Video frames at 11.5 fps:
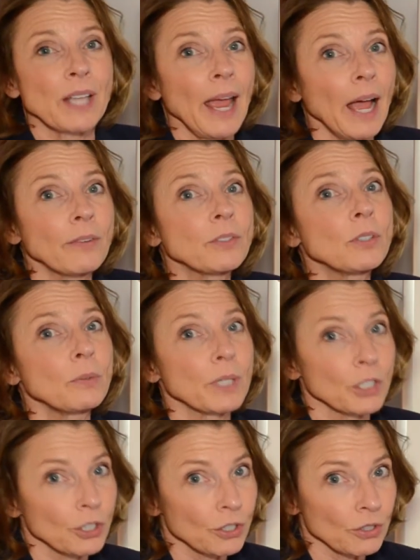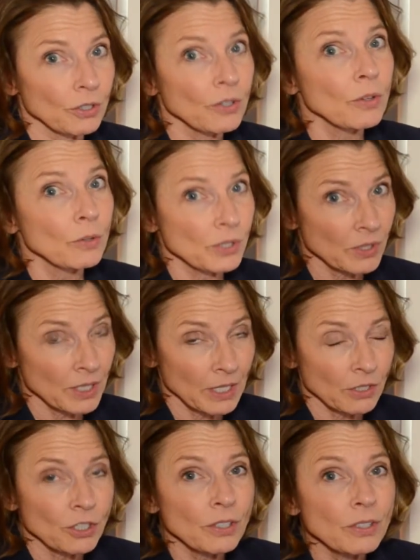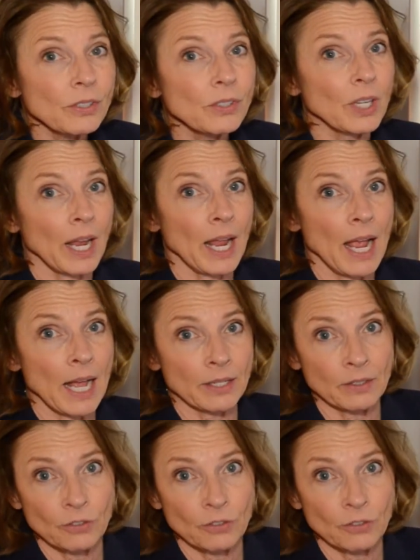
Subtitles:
have to insure those teachers and